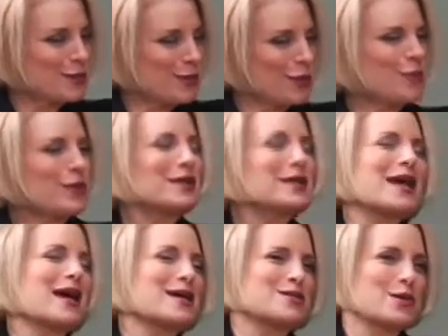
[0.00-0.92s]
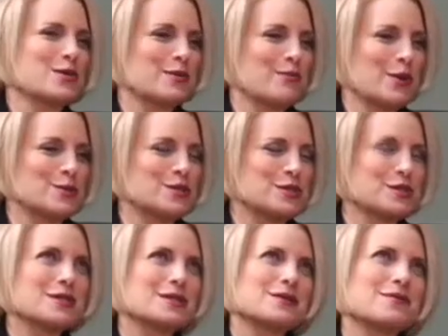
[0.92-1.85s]
what really has you the
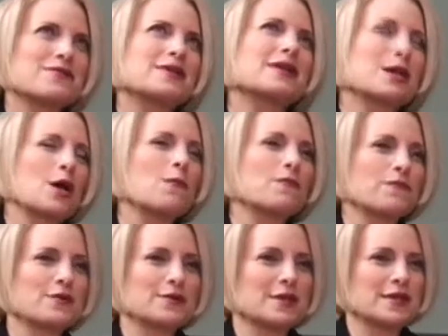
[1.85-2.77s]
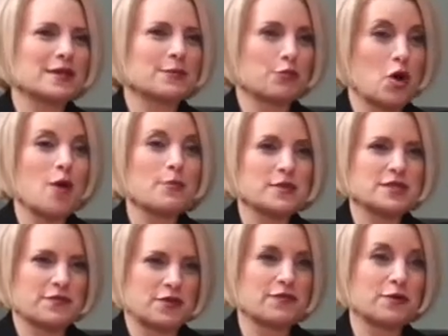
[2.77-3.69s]
most feeling hopeful and the promise
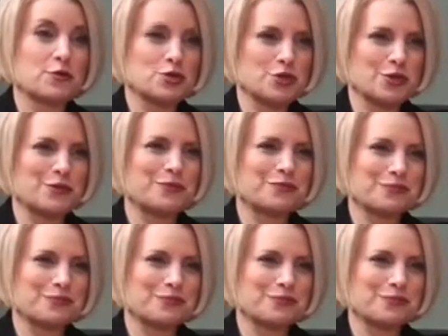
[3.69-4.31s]
for the future?